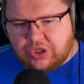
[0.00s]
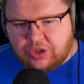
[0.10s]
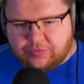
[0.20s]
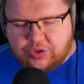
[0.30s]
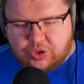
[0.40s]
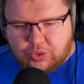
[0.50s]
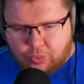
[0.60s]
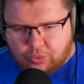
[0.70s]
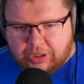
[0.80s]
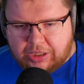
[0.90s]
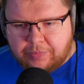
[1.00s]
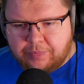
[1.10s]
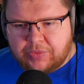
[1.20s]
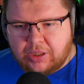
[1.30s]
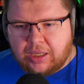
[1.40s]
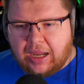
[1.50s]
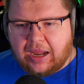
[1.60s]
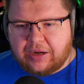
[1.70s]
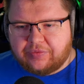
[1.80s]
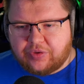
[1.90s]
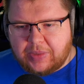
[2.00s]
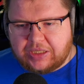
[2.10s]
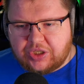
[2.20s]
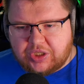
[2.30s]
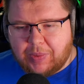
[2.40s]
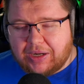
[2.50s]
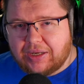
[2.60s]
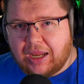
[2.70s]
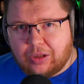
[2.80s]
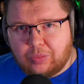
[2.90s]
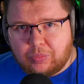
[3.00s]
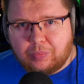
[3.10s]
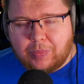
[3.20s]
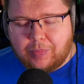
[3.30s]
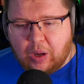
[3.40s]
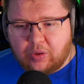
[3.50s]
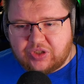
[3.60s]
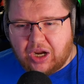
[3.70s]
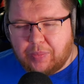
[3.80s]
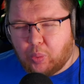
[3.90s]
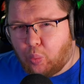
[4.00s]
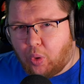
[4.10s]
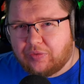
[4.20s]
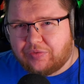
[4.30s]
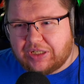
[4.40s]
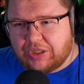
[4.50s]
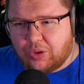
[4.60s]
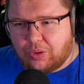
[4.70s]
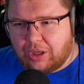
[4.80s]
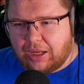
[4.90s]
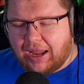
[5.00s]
of story and for me to spend that amount of time on one video,